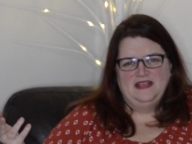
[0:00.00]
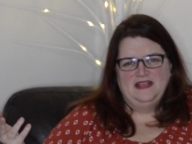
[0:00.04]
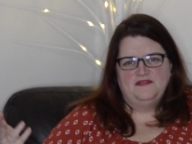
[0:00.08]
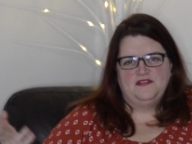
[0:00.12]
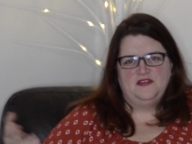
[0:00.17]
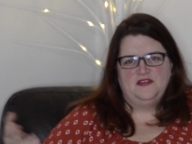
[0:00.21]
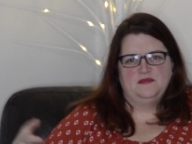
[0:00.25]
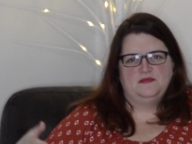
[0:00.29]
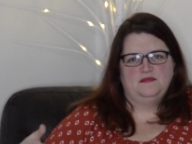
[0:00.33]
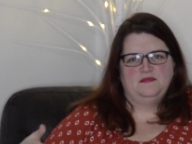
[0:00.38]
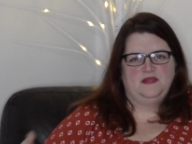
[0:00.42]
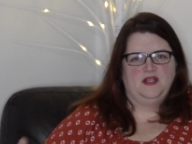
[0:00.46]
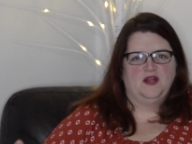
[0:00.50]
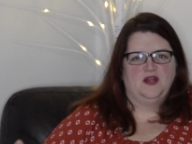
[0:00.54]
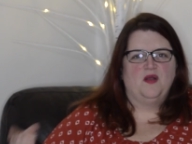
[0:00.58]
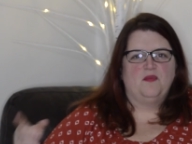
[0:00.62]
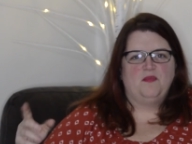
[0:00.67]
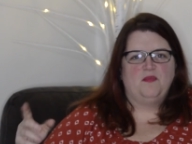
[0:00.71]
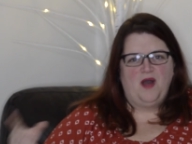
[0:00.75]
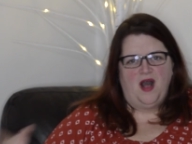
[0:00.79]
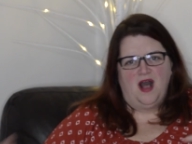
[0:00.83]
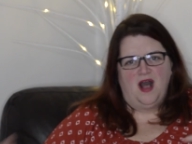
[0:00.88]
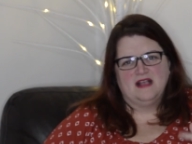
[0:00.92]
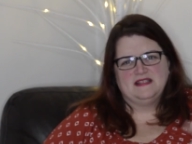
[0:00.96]
If you
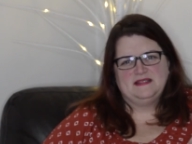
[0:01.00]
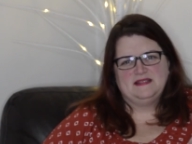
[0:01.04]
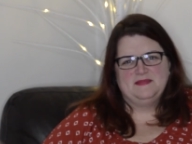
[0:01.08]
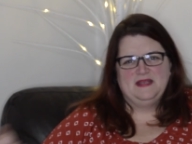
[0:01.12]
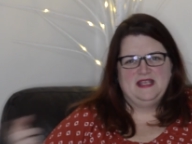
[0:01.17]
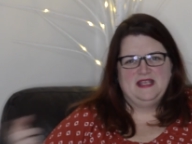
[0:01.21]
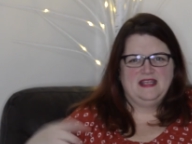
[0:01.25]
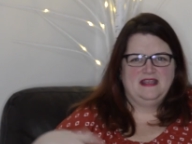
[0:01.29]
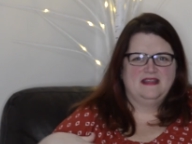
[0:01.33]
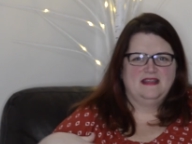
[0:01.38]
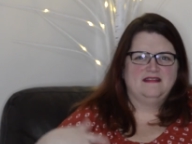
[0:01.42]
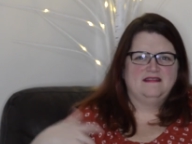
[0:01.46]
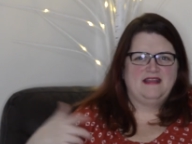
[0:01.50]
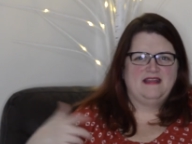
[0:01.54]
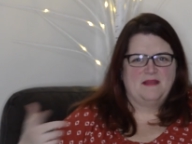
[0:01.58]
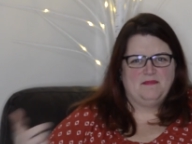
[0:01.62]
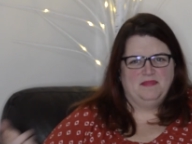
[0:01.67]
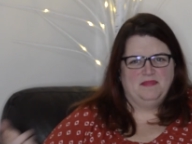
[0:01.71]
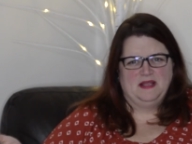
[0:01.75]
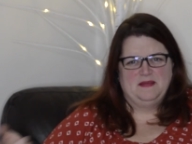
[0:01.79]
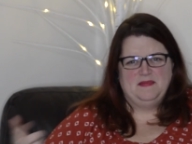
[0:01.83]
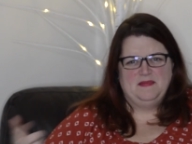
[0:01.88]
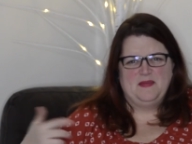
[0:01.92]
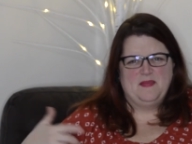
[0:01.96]
pause me and
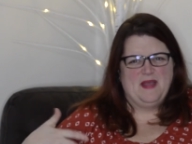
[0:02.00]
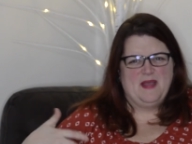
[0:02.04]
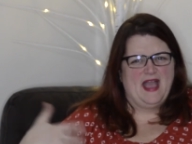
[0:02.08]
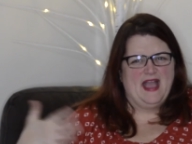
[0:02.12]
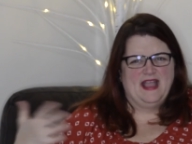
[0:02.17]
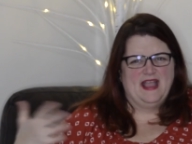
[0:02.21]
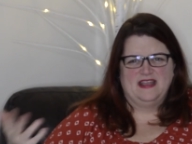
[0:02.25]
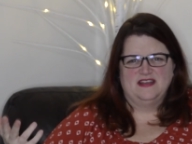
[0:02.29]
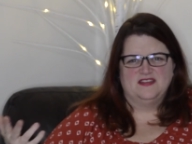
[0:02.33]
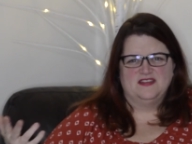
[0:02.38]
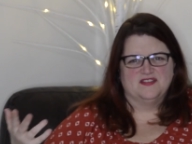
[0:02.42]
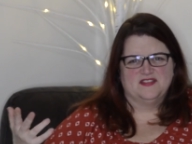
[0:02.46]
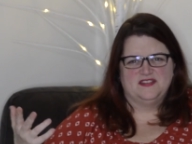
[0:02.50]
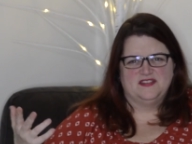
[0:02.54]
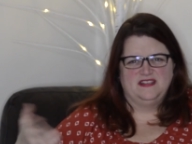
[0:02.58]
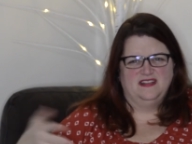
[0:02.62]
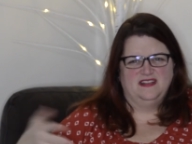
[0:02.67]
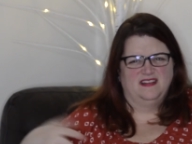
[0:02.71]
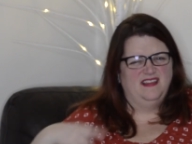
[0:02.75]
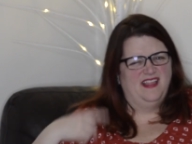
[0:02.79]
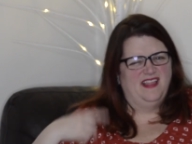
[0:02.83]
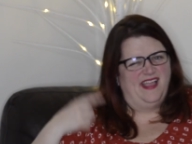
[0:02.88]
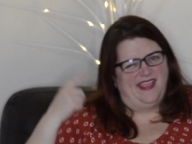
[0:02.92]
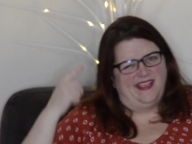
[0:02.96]
play me back and you're
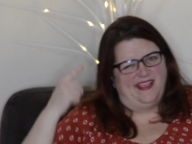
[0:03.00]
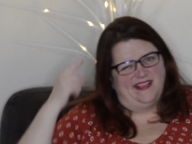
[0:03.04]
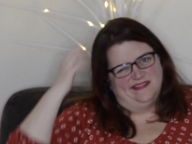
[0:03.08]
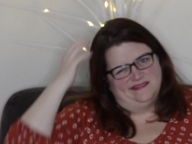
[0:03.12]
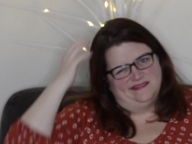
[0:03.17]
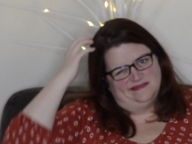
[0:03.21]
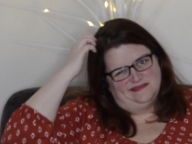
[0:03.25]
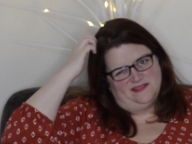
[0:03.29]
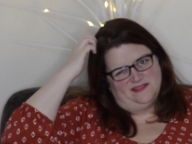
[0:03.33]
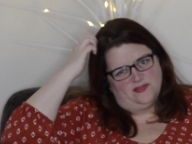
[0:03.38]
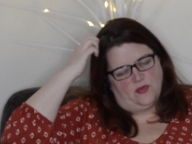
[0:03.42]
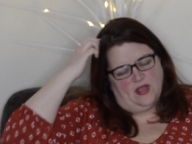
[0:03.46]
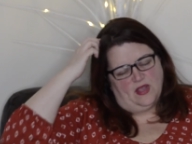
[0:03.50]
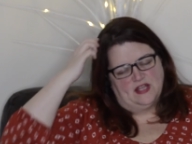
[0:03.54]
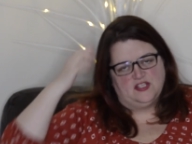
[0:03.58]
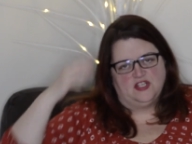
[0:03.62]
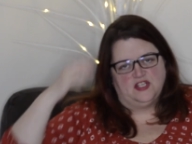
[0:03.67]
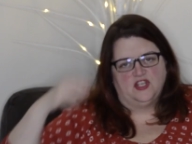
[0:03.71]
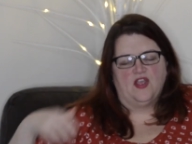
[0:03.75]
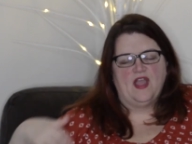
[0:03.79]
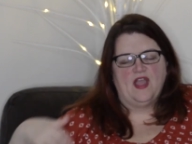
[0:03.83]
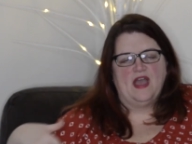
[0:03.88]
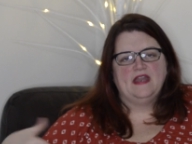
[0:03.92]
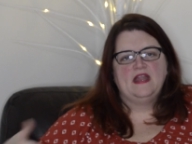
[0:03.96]
still like
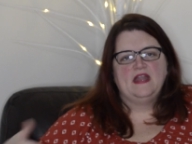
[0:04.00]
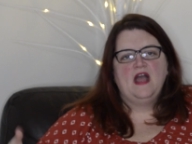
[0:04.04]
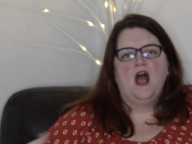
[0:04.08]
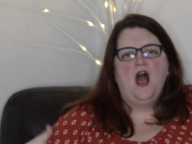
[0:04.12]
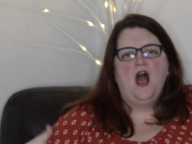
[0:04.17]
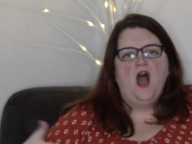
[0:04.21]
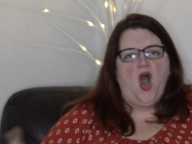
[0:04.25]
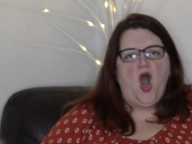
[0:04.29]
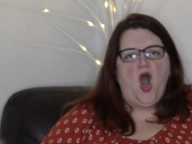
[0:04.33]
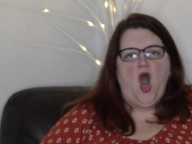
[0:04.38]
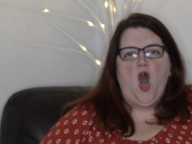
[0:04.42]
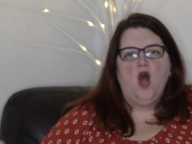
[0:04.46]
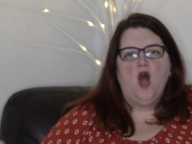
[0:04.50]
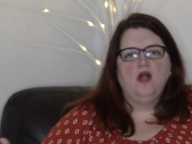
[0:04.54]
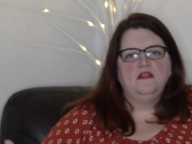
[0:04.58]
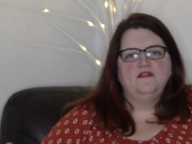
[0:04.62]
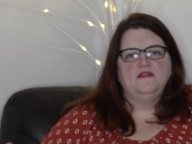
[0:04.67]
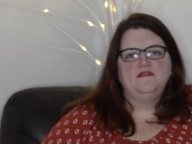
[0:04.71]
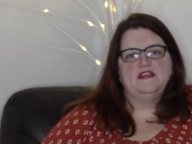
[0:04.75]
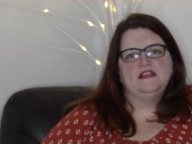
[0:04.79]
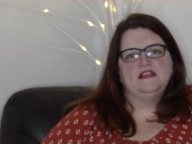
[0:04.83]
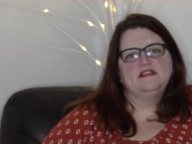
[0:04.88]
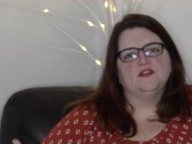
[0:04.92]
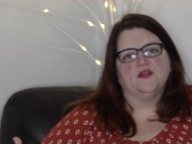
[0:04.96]
scratching your head, all
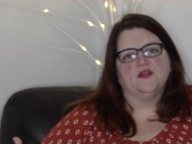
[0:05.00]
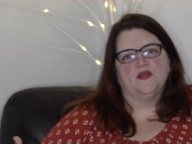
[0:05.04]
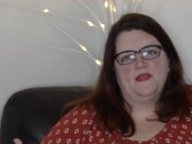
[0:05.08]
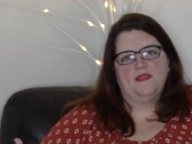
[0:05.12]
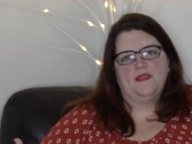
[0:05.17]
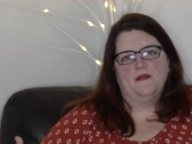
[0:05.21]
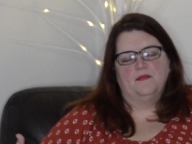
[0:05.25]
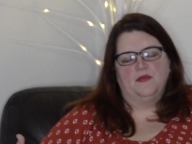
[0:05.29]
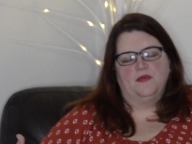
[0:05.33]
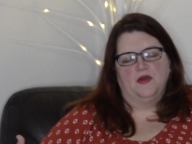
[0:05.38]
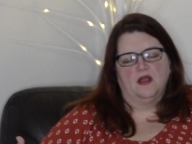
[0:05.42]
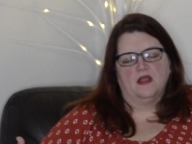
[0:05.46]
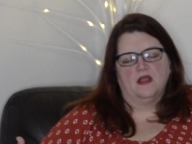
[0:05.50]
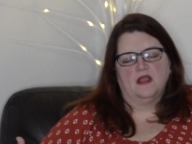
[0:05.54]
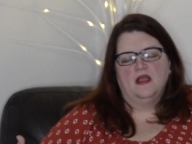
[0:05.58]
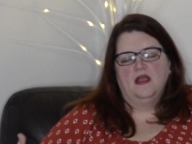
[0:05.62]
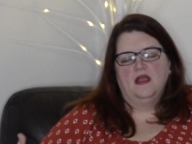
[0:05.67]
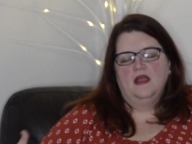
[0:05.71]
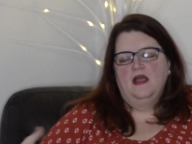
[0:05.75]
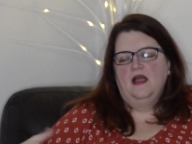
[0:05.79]
of these are in the book.